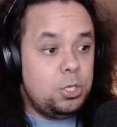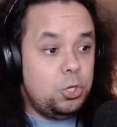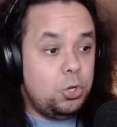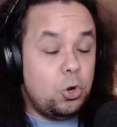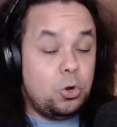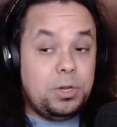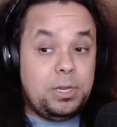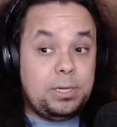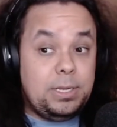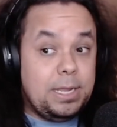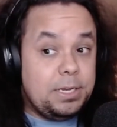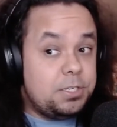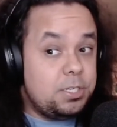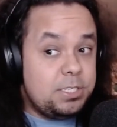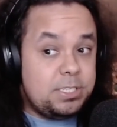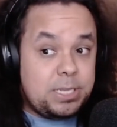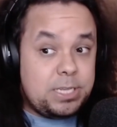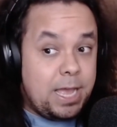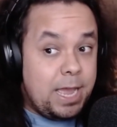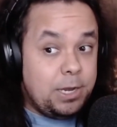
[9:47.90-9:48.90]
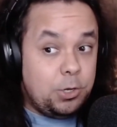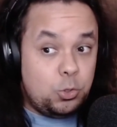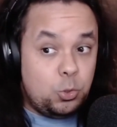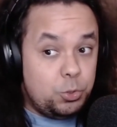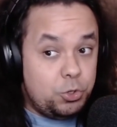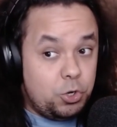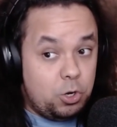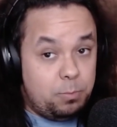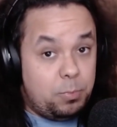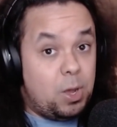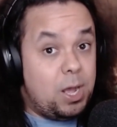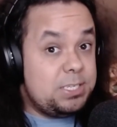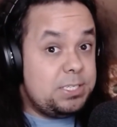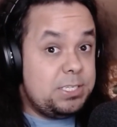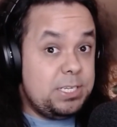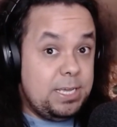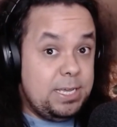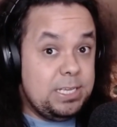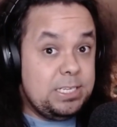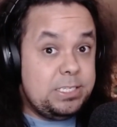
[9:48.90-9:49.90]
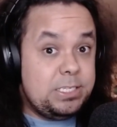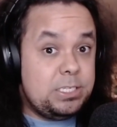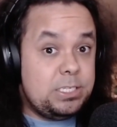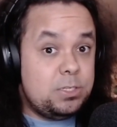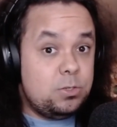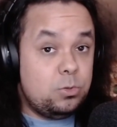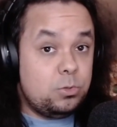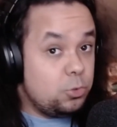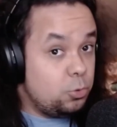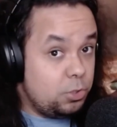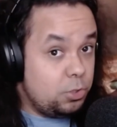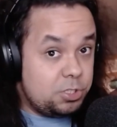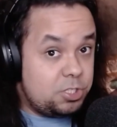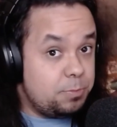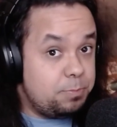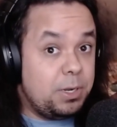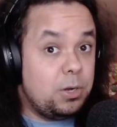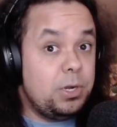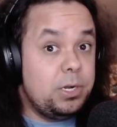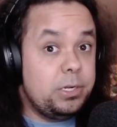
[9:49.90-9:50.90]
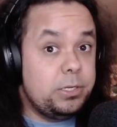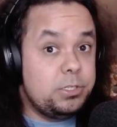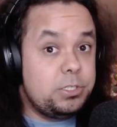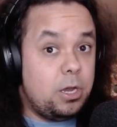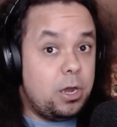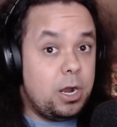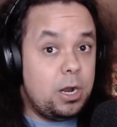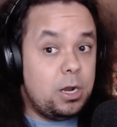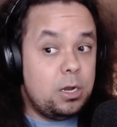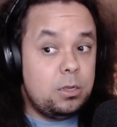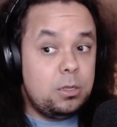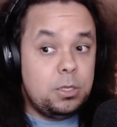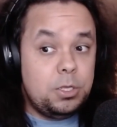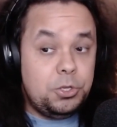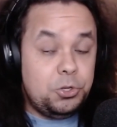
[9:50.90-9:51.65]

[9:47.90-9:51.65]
You don't get to decide who your boss is, who your superiors are.